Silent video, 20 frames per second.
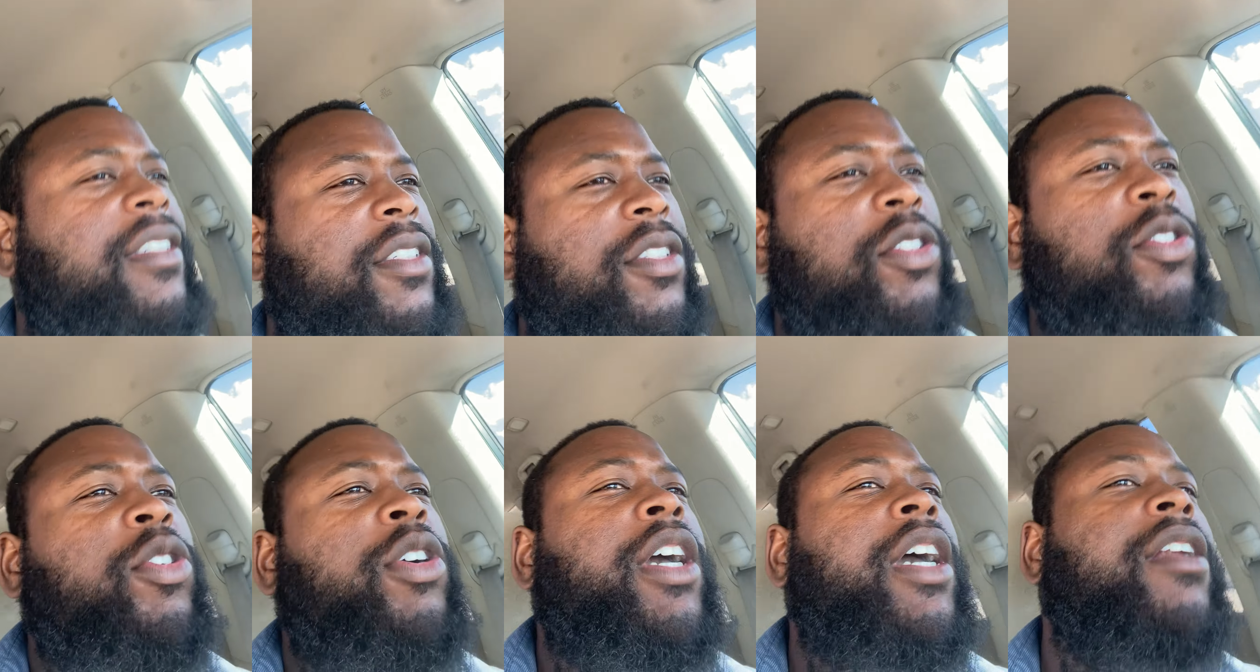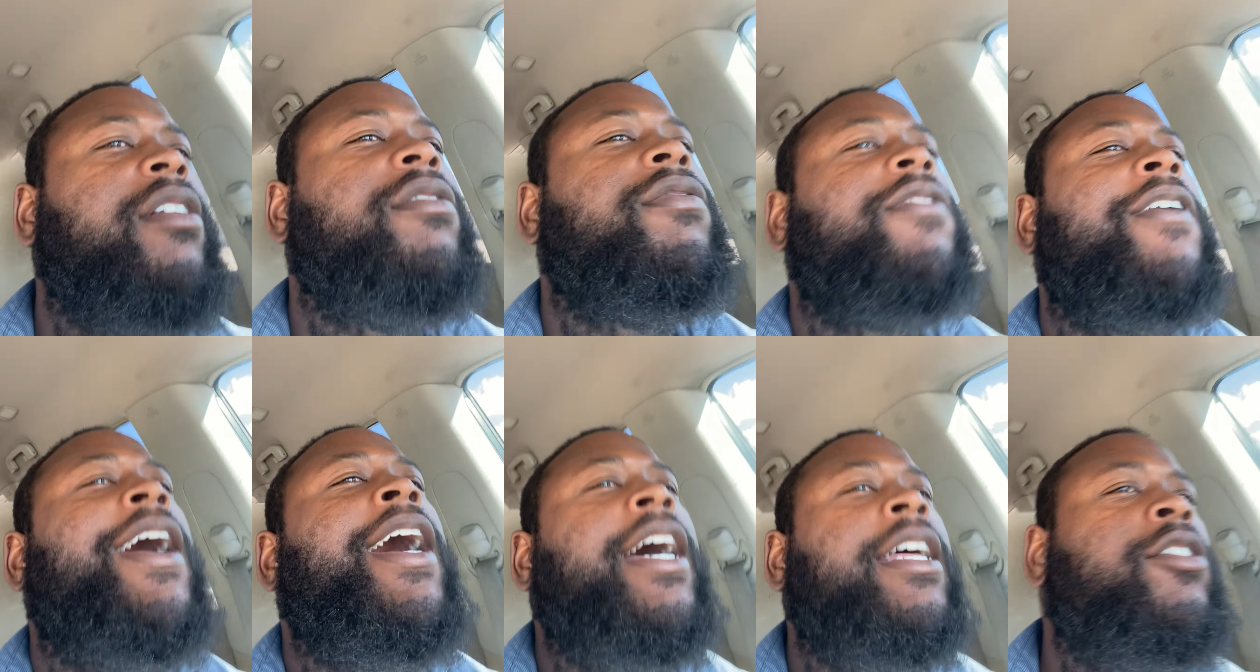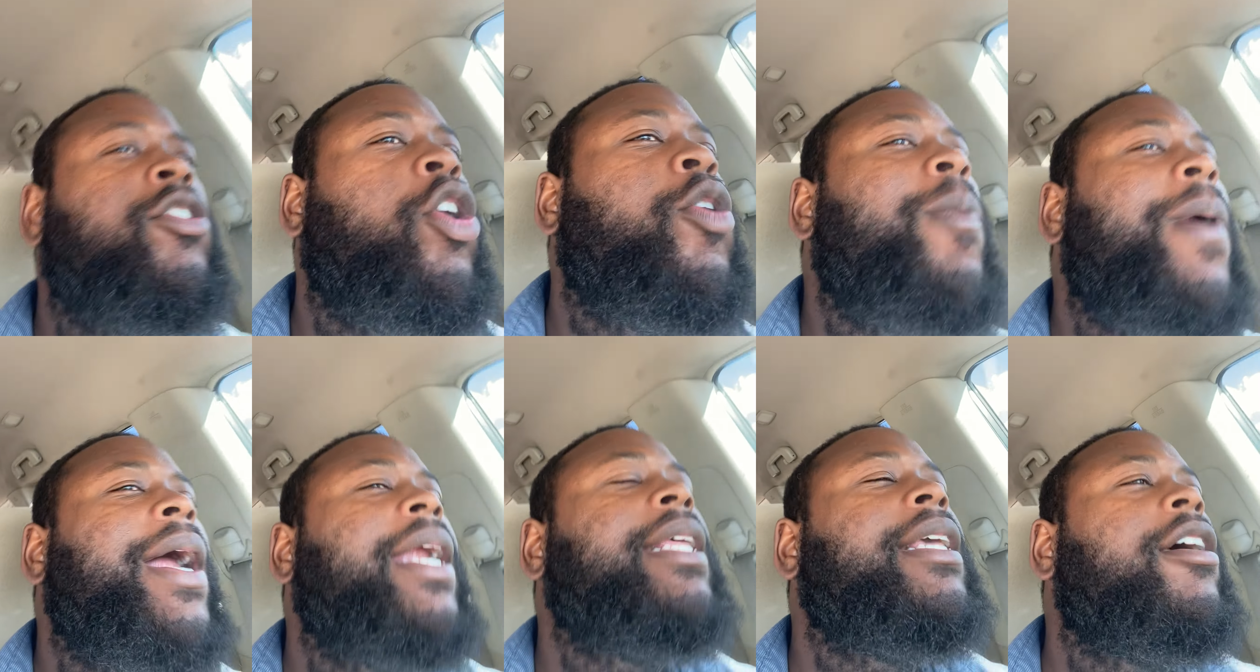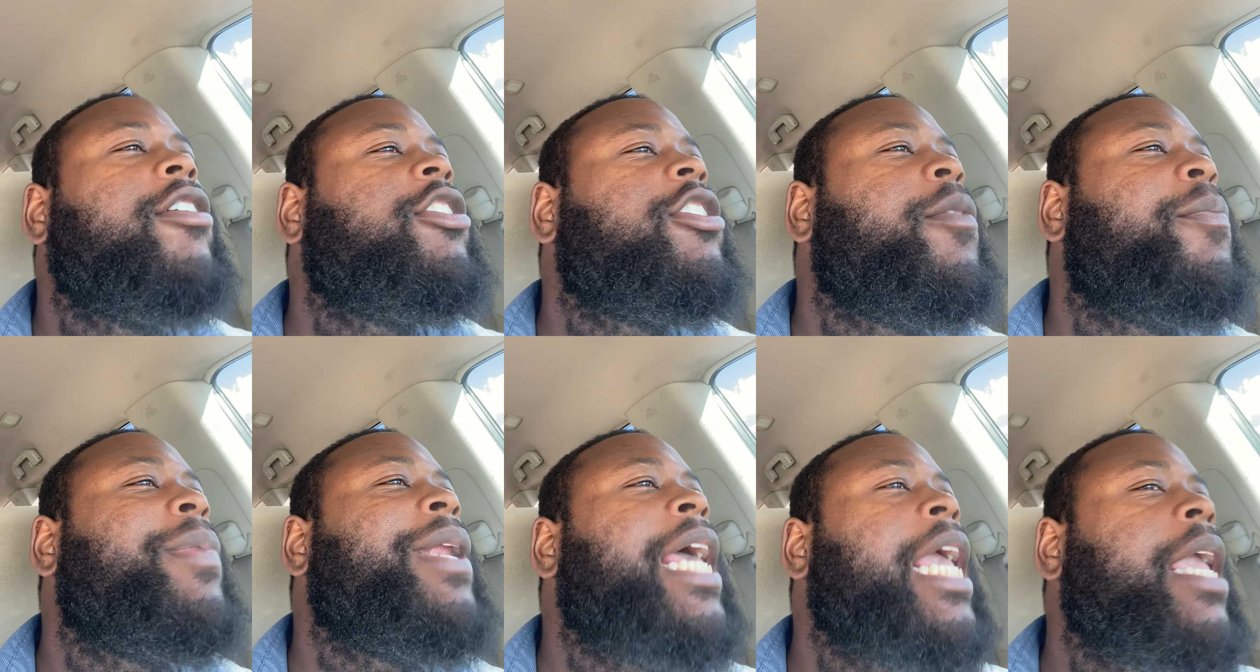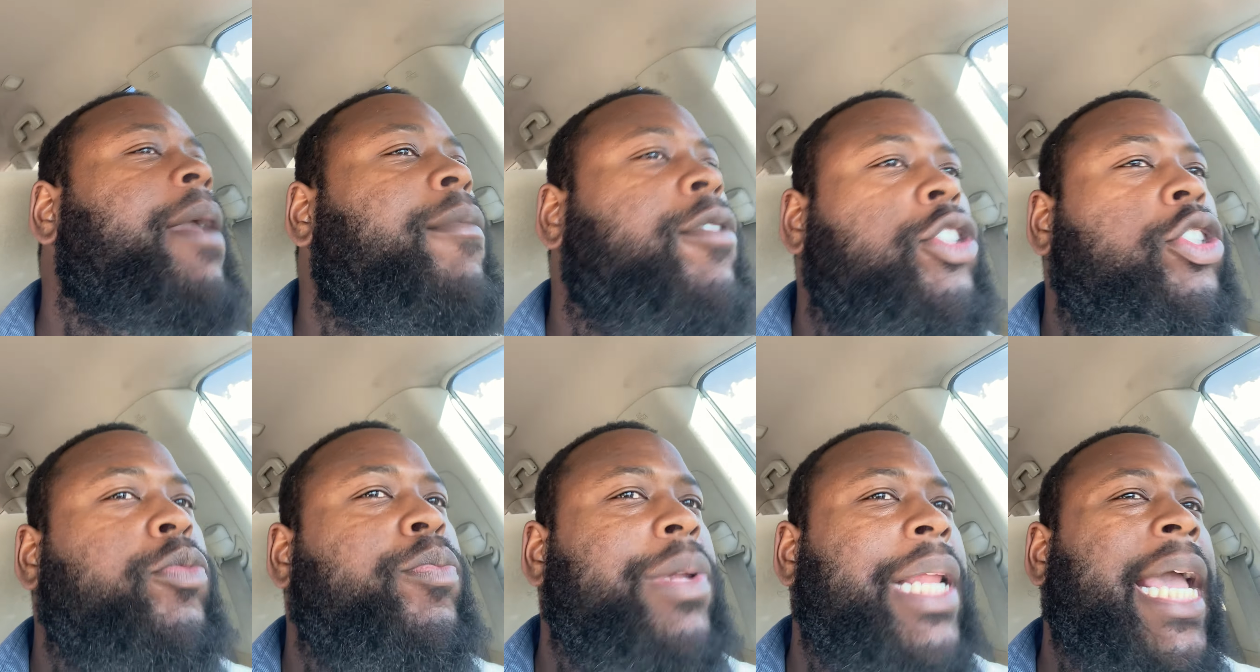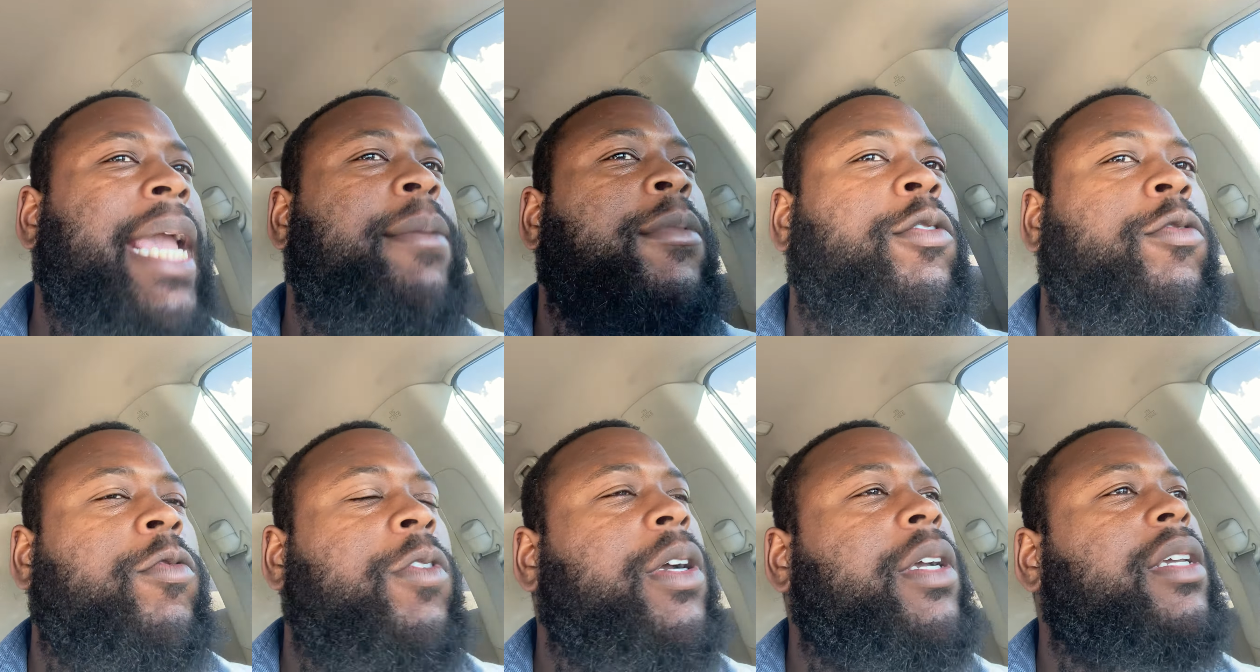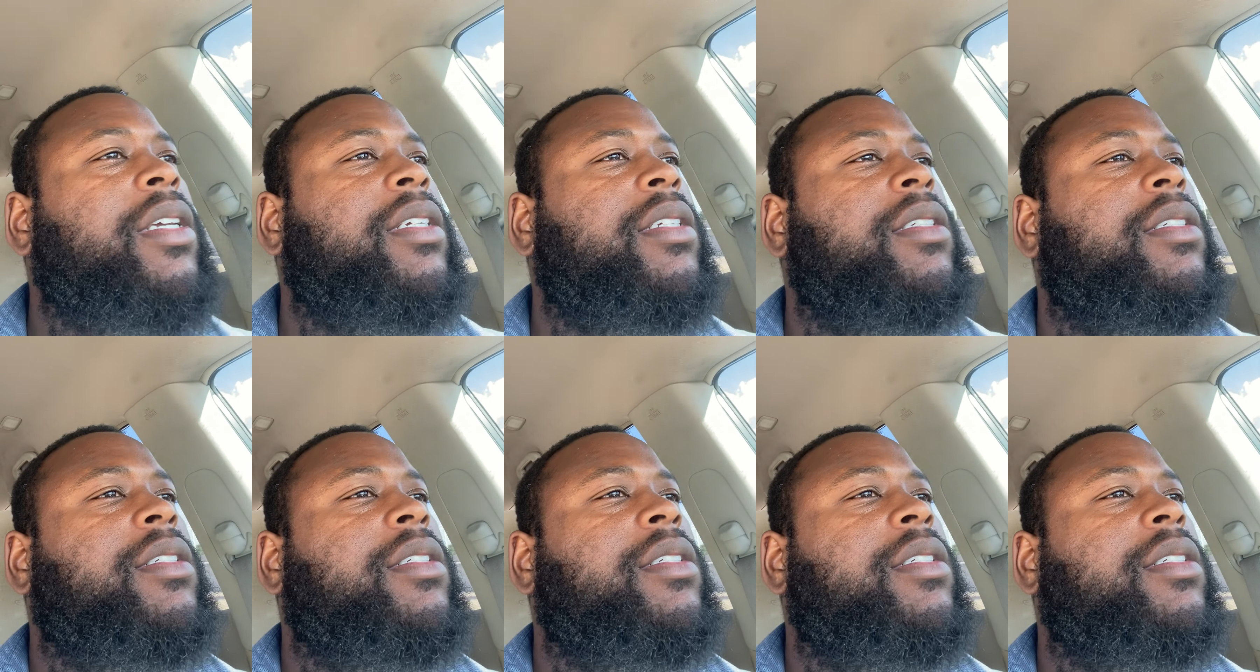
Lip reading: You couldn't find nobody else to blame, but you blame the rookies.